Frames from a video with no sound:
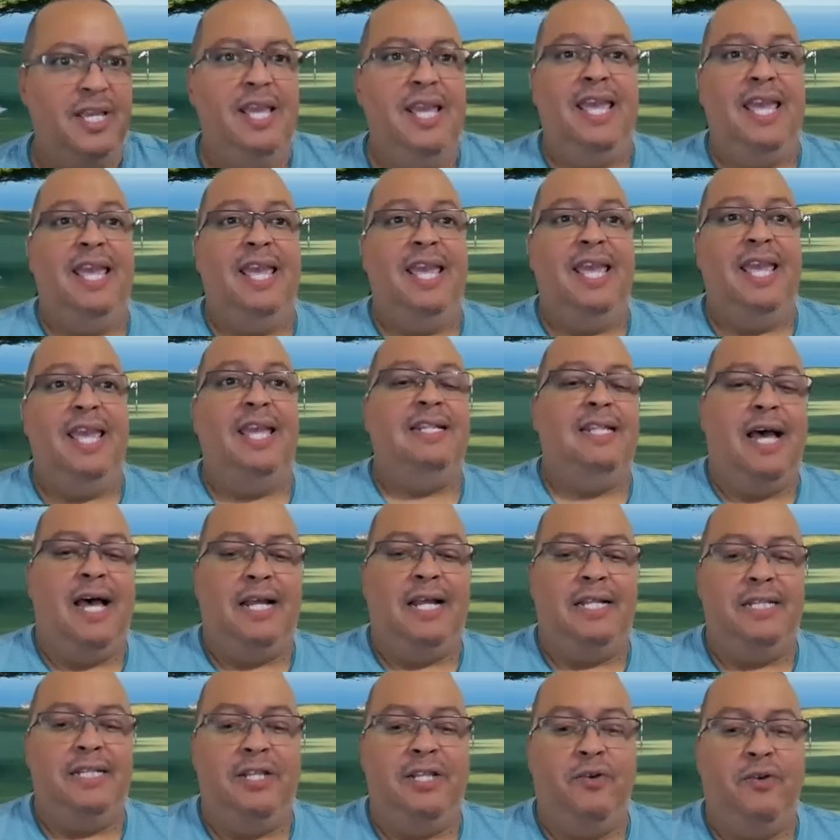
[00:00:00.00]
And
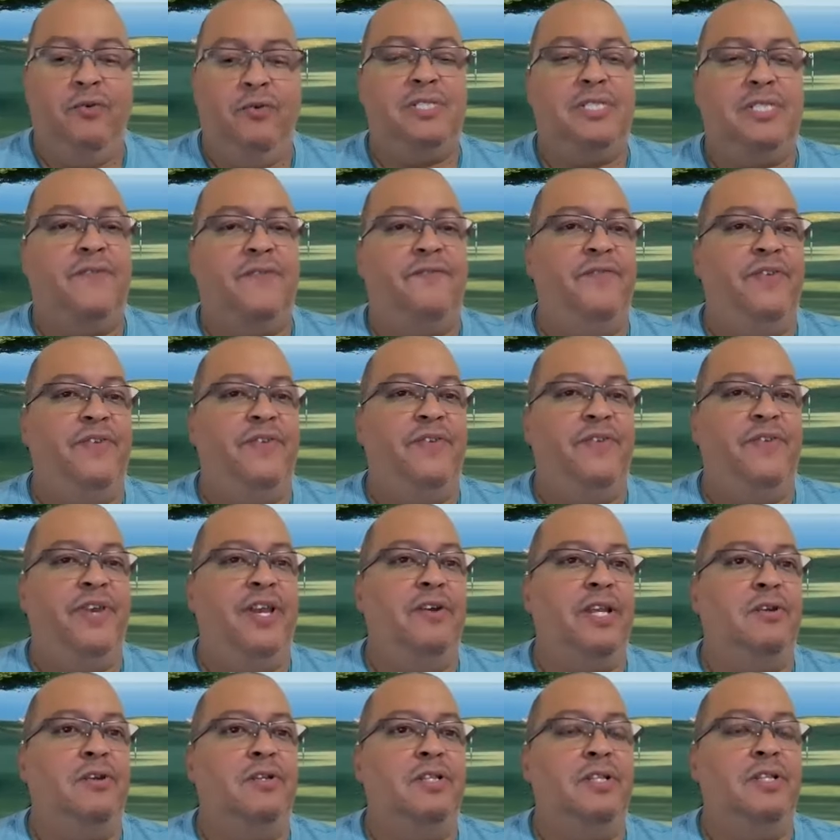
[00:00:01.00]
there was a
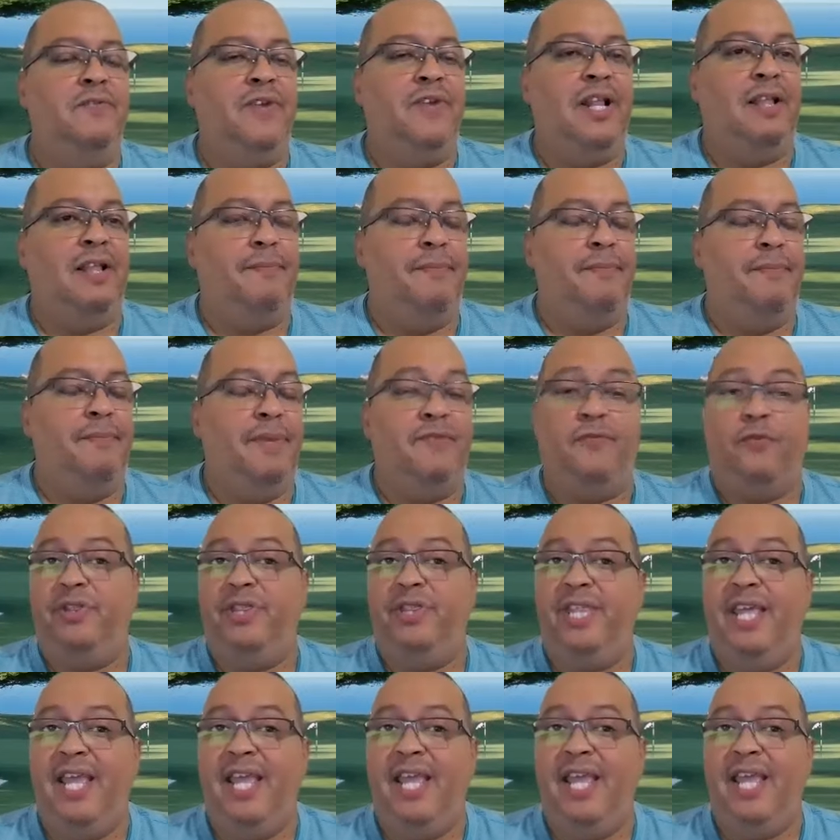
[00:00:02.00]
very good development for
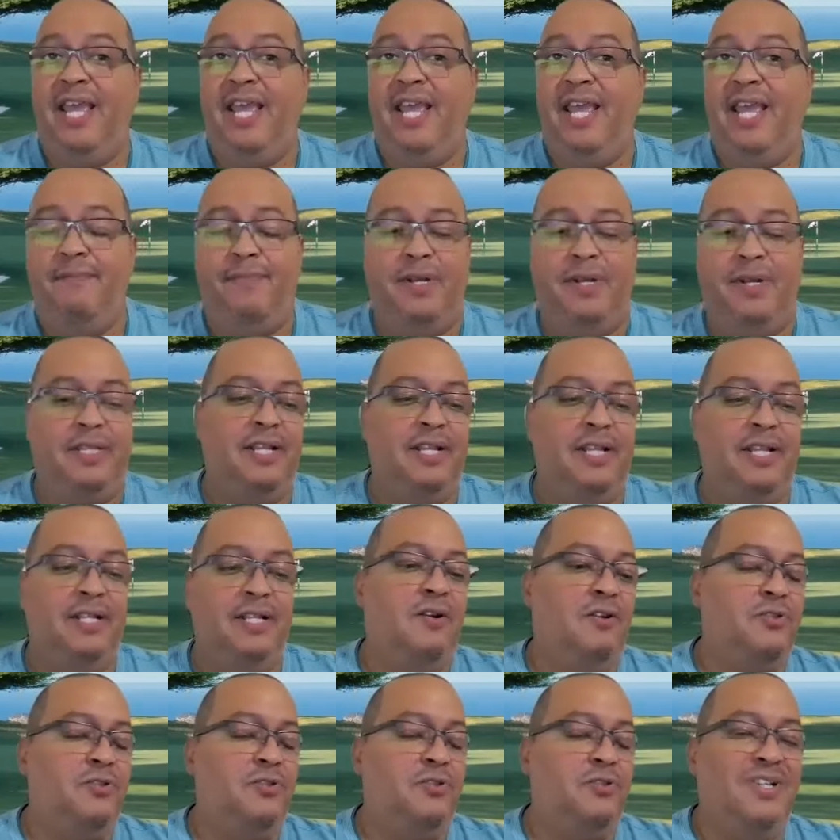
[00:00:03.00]
them, but then
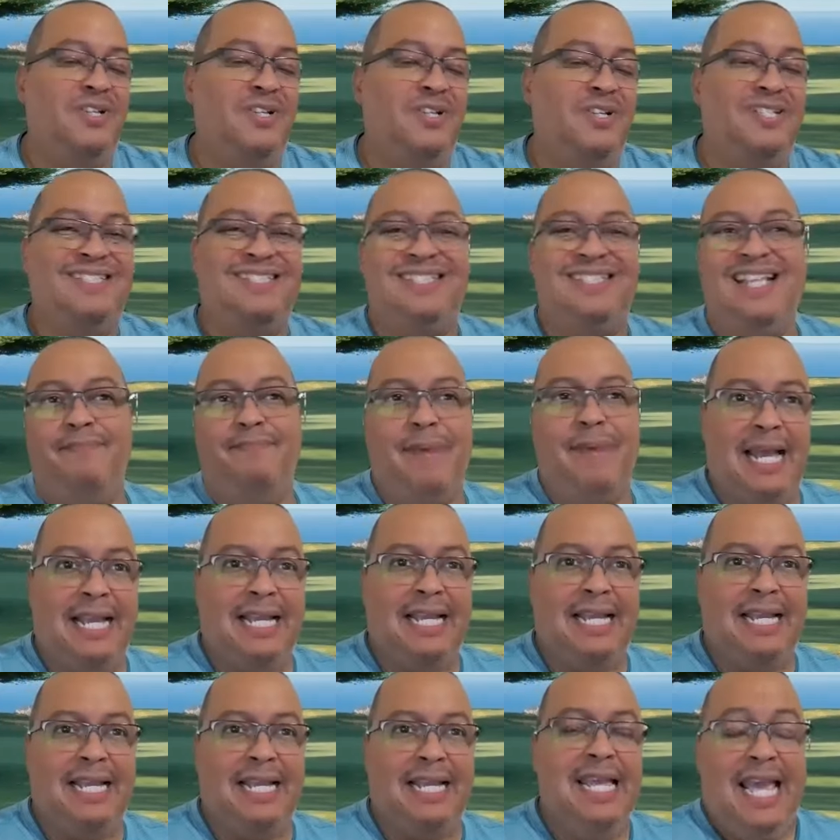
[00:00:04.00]
also a
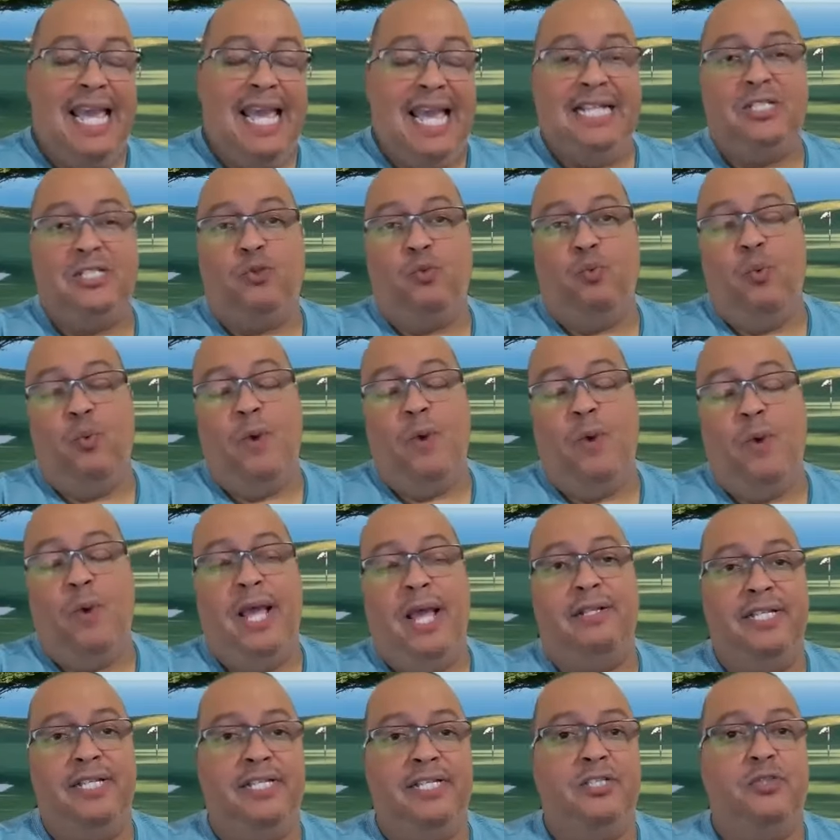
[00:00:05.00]
setback as
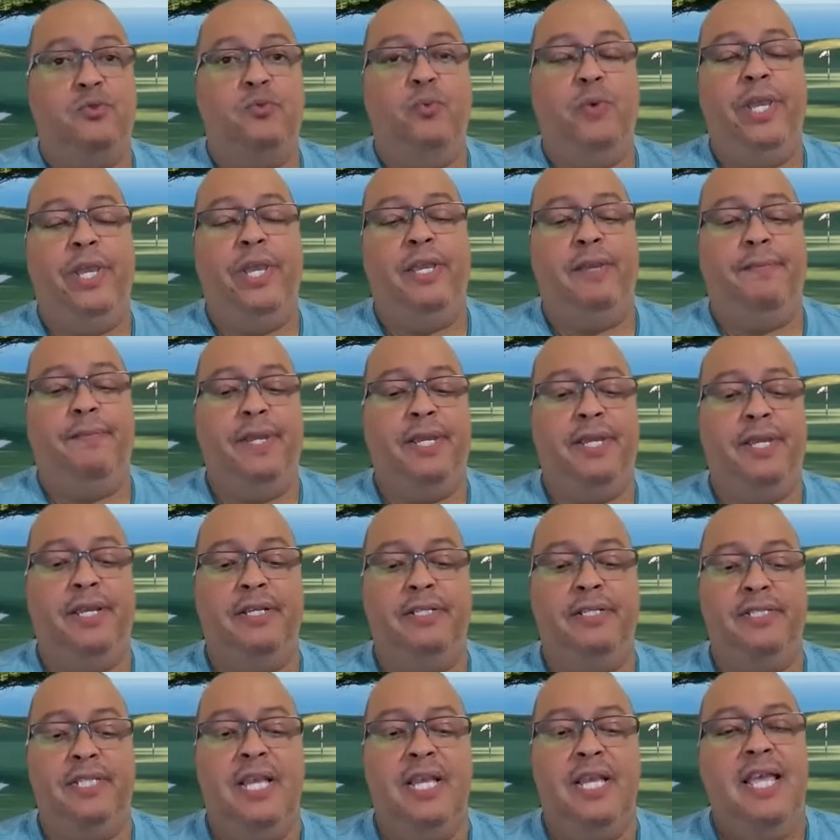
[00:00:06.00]
well this week,
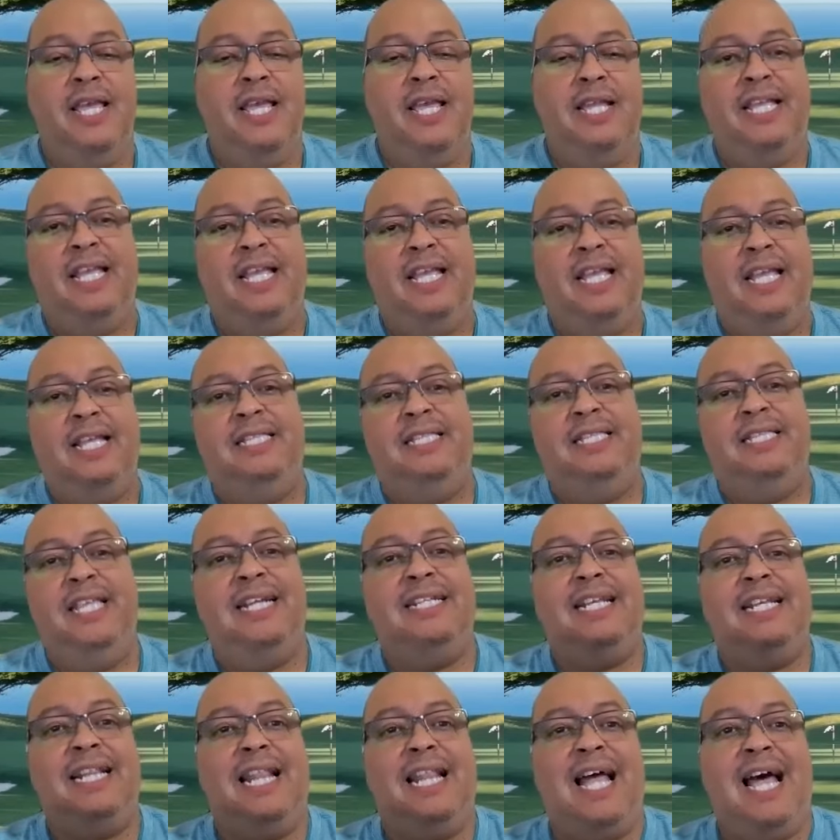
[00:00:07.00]
because they did
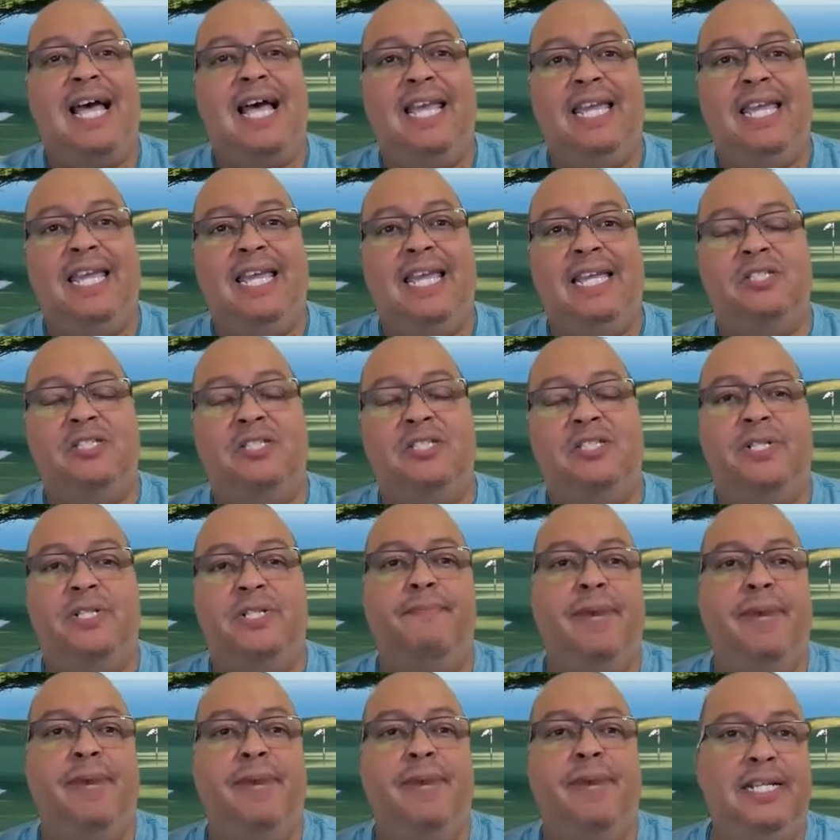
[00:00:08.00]
an alliance with the
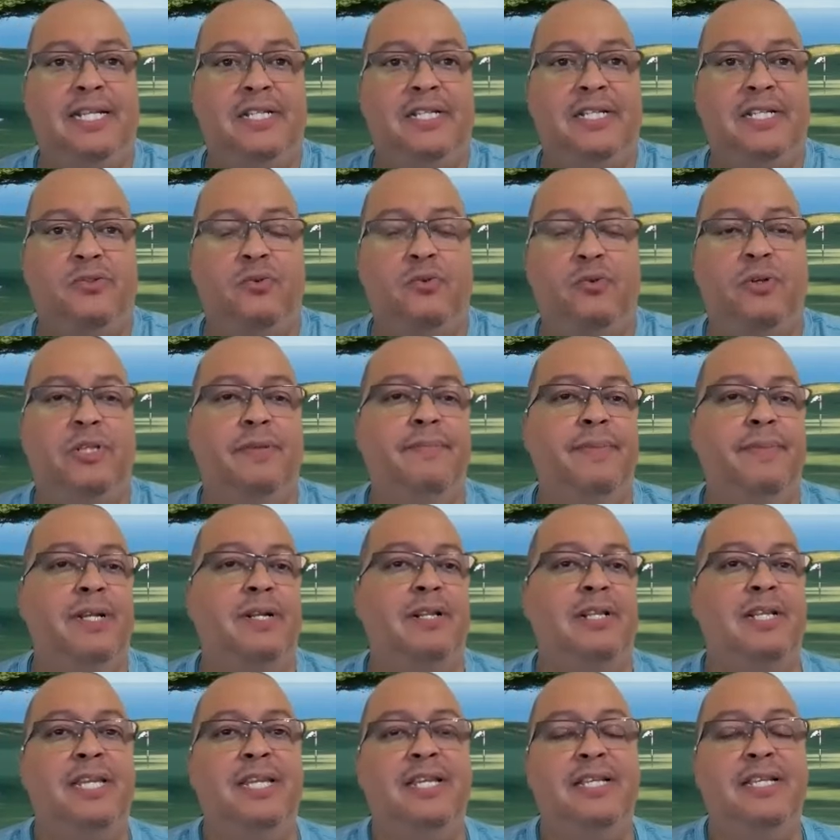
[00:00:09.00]
MENA Tour, the
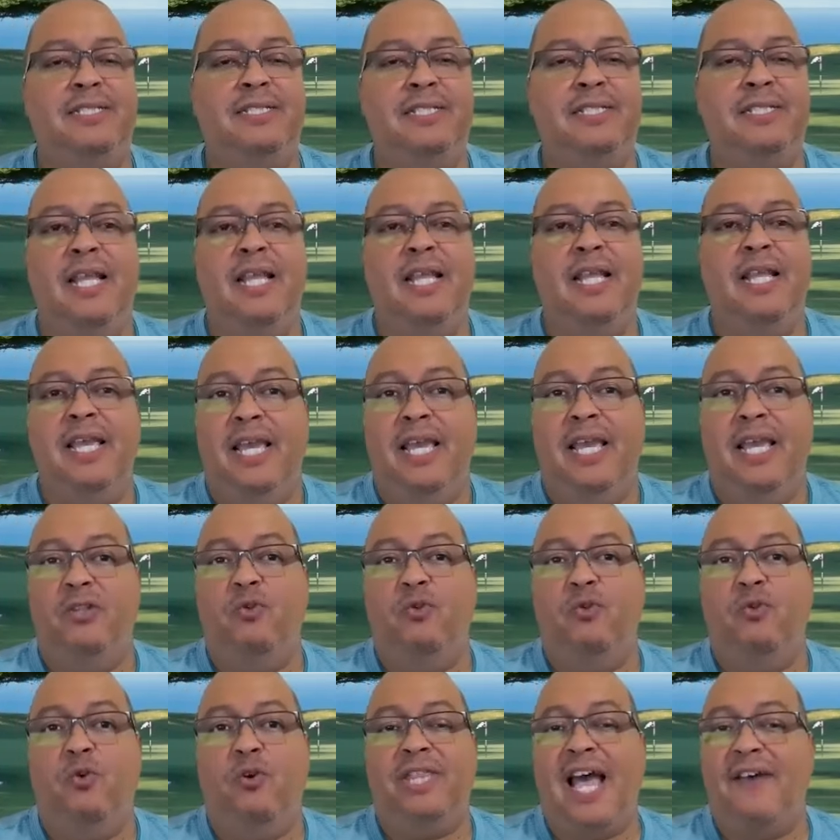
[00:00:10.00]
Middle East and
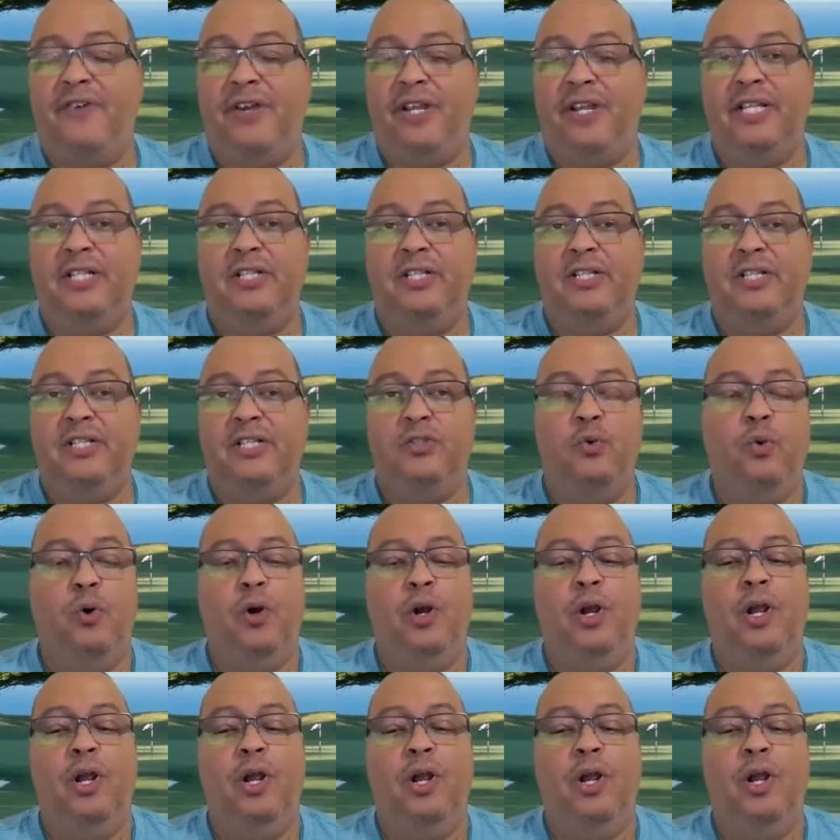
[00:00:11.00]
North African
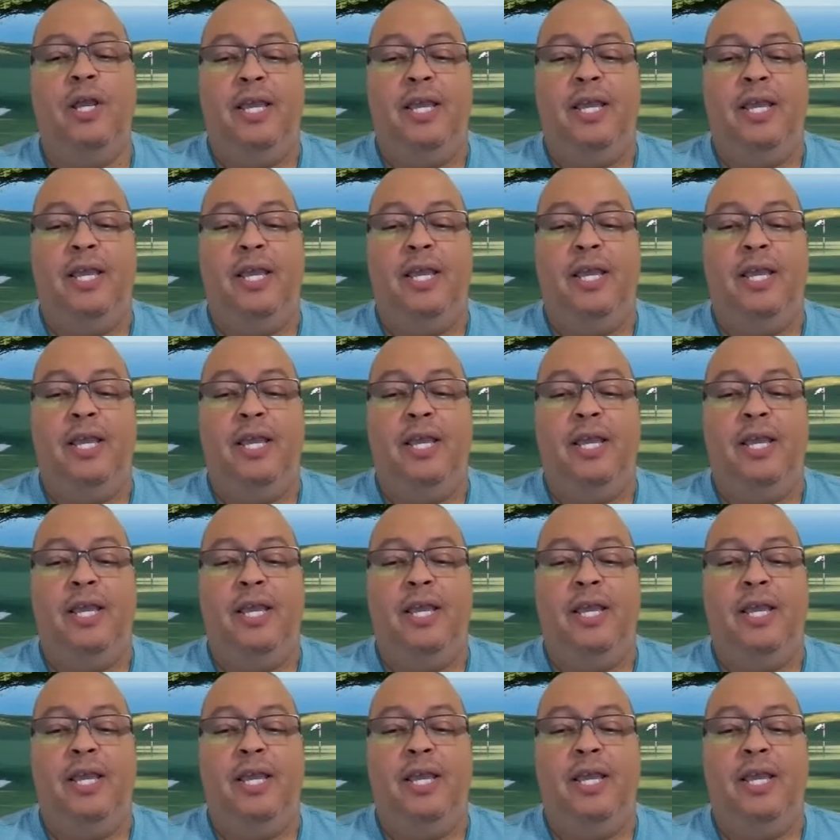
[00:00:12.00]
Tour,